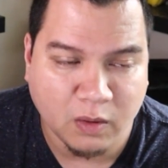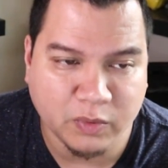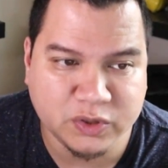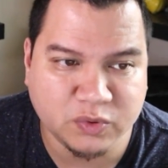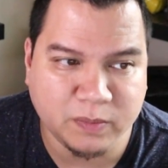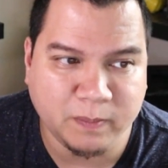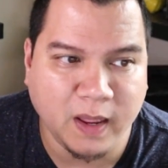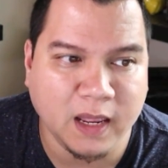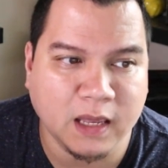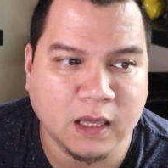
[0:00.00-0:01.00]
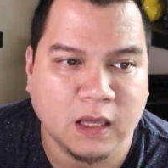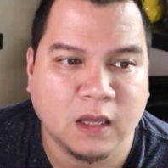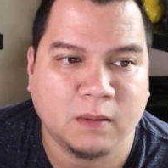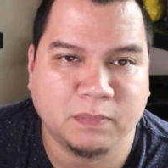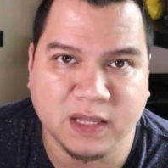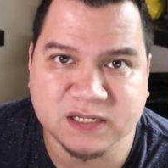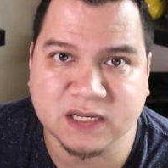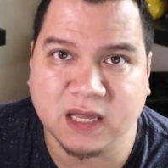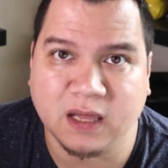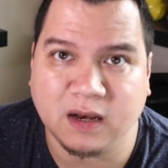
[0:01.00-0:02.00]
which would make
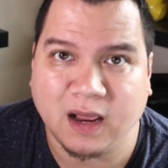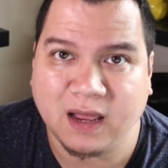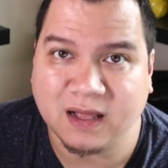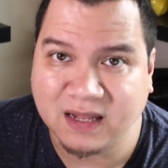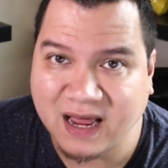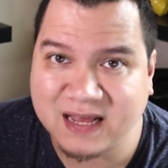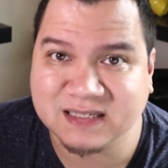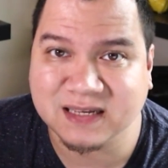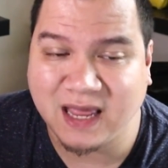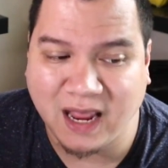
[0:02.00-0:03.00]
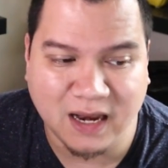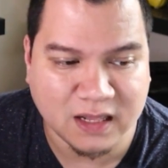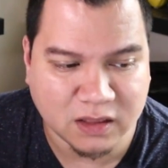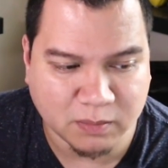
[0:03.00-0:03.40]
Blaziken a glass cannon.